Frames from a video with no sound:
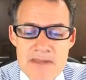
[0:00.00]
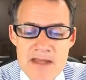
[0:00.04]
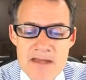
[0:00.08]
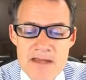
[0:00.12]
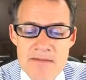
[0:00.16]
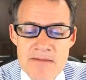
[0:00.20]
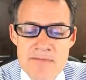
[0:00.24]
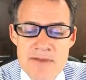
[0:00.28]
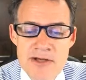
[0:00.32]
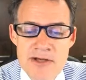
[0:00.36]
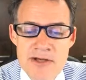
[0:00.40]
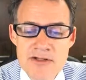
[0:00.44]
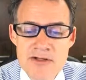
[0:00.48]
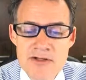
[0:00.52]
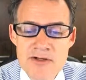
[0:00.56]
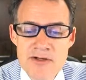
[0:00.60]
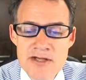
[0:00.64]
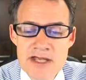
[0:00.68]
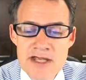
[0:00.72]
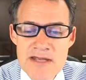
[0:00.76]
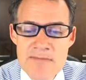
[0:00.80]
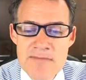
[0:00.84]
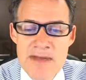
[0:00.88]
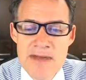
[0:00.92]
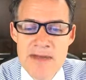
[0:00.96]
But
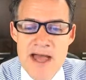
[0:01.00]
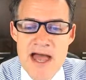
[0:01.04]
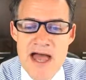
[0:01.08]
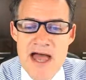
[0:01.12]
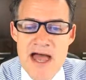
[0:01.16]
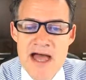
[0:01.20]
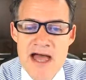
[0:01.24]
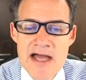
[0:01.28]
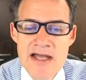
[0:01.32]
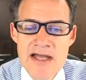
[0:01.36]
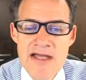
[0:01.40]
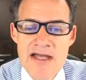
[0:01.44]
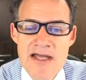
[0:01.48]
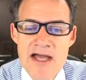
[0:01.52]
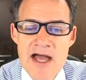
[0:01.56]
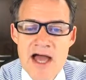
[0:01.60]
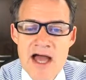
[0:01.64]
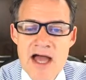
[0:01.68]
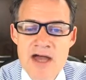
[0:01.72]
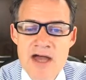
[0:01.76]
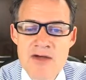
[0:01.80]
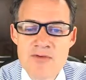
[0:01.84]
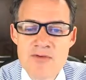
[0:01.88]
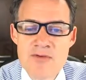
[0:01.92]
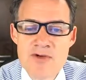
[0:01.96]
looking back,
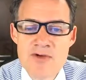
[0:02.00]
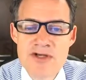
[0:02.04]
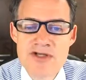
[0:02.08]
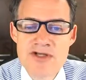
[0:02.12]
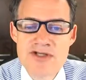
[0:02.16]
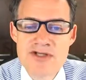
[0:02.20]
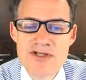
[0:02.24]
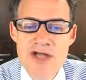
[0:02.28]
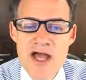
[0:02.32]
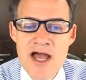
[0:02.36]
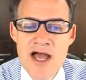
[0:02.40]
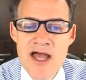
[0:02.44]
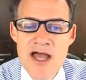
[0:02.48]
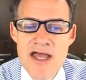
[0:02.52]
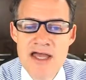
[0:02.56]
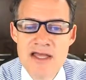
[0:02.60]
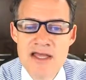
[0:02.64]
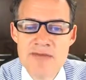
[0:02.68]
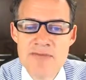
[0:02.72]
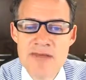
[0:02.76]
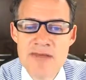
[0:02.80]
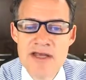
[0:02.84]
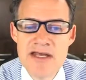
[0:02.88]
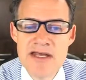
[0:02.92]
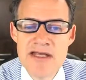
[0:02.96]
I wish I
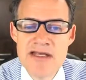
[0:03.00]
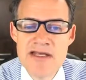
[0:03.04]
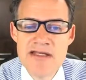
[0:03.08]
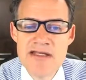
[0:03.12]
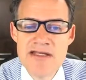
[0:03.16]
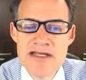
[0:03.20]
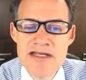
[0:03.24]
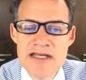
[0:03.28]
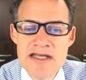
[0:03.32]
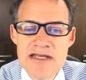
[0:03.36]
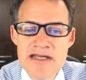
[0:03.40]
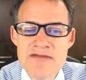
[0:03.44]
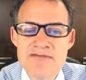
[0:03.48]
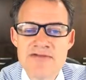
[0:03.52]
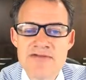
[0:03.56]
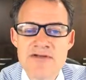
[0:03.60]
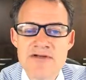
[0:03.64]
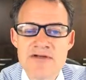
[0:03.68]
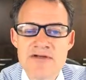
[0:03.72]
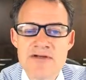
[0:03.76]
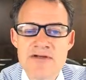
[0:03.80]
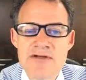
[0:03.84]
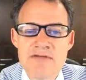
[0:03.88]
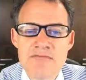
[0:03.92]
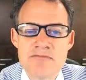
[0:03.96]
had been
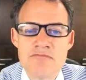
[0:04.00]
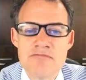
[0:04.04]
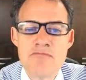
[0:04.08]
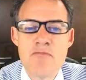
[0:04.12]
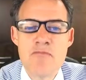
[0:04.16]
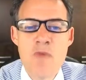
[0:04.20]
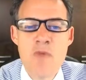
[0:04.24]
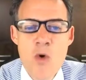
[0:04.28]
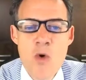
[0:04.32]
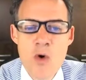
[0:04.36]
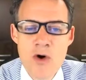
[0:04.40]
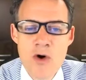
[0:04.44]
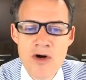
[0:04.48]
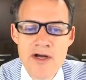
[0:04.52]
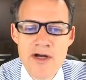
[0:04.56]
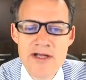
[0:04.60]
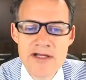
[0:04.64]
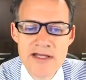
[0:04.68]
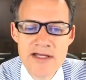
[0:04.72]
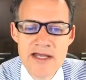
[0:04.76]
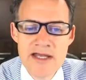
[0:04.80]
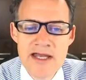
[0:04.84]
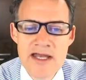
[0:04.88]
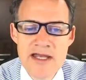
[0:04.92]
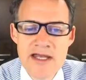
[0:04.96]
even more
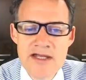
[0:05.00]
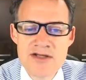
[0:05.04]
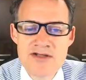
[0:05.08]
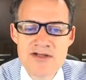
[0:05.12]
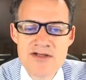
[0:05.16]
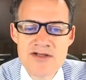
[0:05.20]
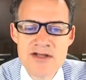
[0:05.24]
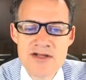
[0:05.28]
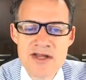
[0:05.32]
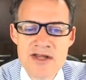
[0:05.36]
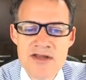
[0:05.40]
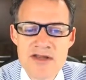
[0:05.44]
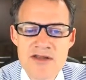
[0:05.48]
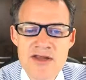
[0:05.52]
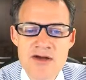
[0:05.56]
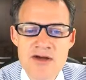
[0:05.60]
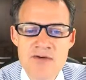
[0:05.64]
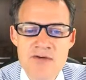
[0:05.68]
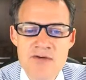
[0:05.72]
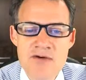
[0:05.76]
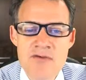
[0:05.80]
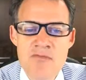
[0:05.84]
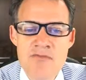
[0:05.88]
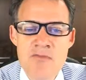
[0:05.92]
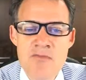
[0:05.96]
engaged, that there
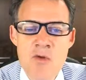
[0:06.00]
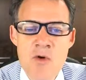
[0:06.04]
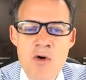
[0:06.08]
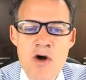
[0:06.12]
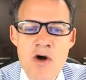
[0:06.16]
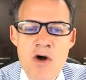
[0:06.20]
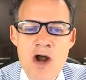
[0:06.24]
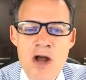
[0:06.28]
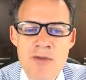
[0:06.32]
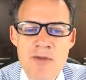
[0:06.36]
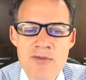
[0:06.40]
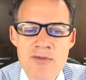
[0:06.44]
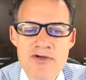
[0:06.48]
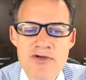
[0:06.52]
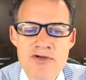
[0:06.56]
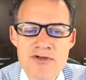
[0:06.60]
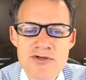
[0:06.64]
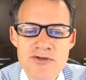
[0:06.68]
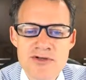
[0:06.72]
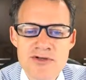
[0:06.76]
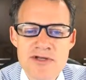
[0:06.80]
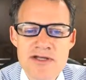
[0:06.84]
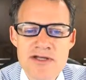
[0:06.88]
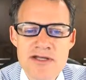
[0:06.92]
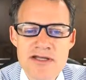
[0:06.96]
were more
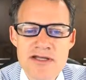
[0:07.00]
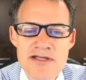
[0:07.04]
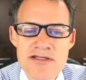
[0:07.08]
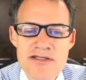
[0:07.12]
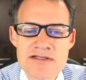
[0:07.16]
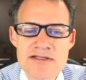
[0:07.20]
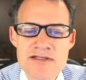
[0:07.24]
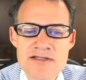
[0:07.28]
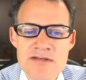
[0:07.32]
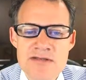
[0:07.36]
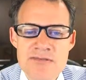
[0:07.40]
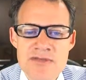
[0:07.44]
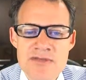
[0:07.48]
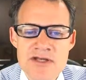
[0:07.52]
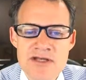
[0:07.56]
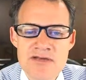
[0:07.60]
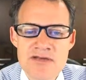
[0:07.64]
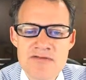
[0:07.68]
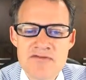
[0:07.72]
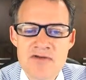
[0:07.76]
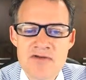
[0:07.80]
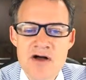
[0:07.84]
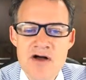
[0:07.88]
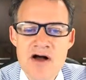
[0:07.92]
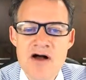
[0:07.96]
opportunities to be
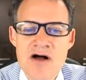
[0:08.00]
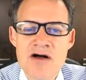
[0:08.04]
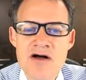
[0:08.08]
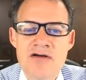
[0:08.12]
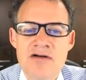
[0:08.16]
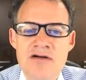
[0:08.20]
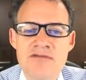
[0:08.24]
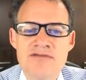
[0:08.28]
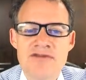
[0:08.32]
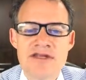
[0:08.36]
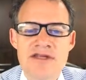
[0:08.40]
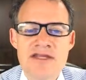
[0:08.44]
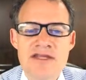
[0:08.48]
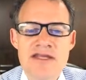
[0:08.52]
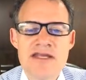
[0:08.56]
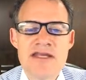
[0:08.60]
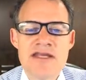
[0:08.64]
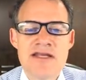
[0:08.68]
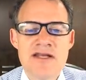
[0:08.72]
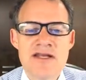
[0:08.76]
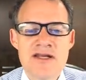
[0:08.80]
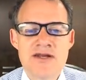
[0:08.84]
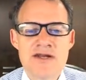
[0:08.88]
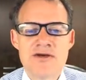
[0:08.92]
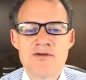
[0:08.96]
involved
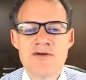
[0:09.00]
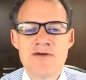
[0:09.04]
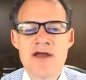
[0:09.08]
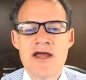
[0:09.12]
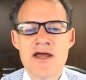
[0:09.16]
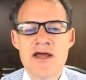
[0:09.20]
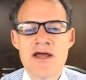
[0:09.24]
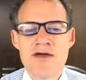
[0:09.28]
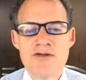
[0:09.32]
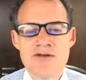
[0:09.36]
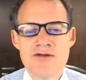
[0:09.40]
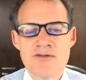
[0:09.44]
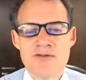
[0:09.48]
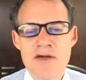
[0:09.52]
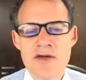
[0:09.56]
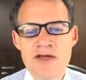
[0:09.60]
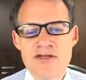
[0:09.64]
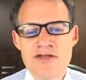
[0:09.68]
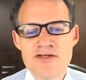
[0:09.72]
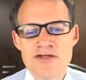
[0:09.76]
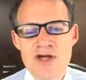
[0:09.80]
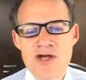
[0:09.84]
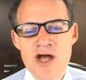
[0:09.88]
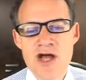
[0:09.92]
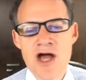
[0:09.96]
in and around my
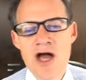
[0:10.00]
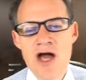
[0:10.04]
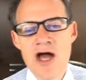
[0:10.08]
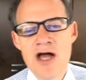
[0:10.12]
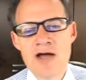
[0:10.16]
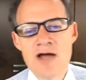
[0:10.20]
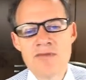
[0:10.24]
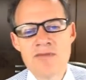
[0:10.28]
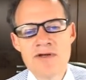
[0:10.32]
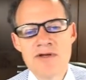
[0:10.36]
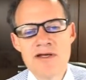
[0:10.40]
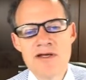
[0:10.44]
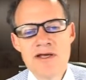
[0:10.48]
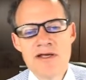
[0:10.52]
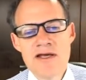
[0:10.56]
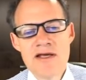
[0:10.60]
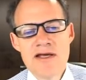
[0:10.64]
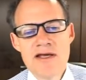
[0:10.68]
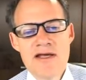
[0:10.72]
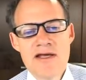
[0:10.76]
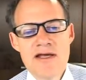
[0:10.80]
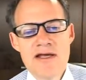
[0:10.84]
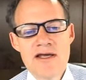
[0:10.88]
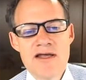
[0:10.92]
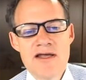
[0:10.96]
job
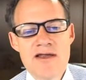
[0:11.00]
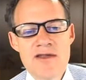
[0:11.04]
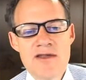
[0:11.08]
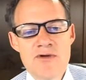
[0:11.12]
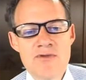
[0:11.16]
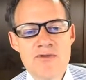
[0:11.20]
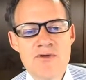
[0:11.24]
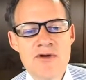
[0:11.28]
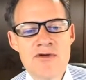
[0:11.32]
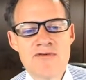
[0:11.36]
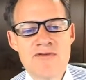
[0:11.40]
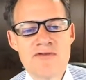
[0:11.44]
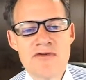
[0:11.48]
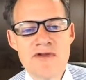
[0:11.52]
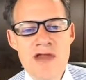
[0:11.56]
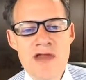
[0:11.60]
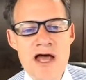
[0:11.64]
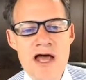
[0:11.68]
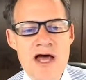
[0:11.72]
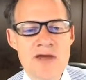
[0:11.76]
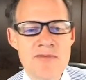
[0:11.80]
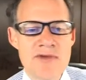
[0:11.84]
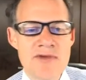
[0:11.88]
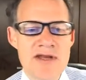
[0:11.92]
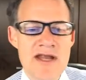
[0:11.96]
that would have
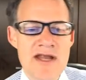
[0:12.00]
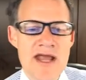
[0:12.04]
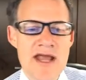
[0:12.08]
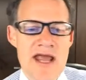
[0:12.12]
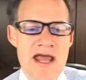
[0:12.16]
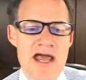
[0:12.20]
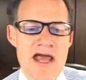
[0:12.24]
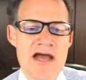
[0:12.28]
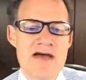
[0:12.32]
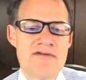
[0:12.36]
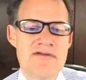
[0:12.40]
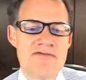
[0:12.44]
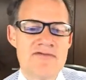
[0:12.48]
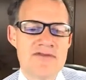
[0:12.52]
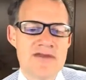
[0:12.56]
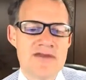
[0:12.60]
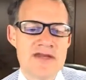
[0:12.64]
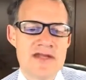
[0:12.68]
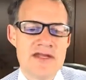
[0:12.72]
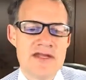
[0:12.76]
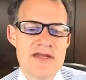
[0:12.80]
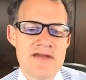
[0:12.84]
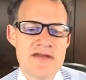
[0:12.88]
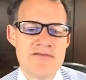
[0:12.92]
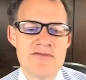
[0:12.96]
allowed me to have
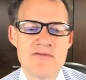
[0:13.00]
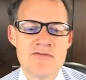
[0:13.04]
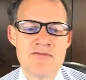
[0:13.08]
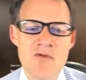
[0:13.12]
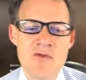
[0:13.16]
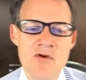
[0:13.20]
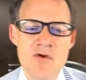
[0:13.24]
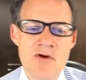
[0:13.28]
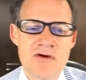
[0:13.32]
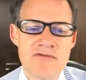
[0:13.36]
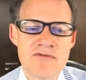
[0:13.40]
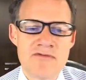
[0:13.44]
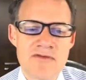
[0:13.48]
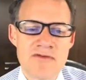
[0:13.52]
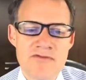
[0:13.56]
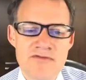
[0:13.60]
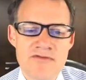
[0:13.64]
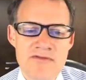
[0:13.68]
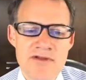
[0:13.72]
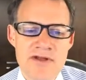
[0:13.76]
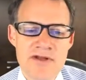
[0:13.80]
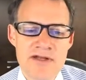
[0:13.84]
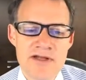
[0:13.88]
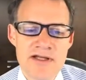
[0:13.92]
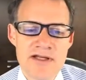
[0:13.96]
an even more
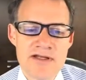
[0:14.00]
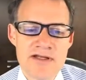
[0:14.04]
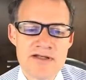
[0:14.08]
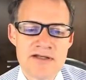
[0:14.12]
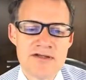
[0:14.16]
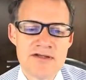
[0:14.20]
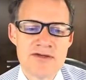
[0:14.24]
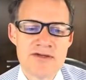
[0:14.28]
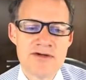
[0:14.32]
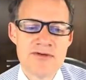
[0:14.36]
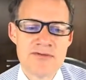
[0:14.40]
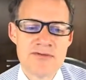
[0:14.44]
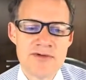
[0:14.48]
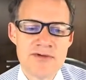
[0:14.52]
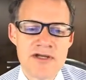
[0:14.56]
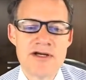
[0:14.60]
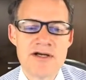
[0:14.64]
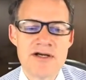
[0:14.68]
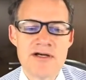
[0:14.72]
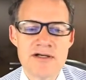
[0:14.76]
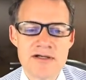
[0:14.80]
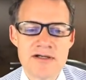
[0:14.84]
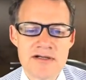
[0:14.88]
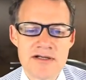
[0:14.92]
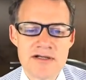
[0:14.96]
fulfilling
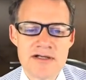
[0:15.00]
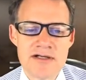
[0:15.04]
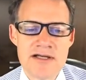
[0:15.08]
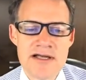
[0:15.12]
career.